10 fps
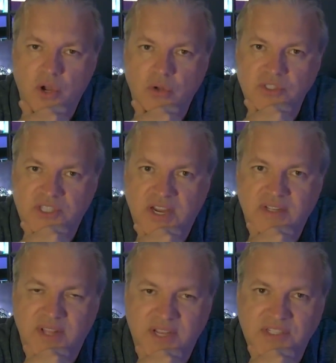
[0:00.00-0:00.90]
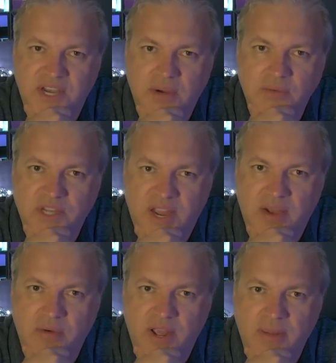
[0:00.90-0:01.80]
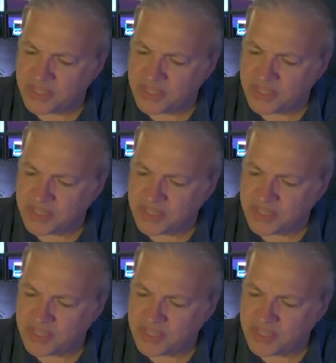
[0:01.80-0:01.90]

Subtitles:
contact details out there.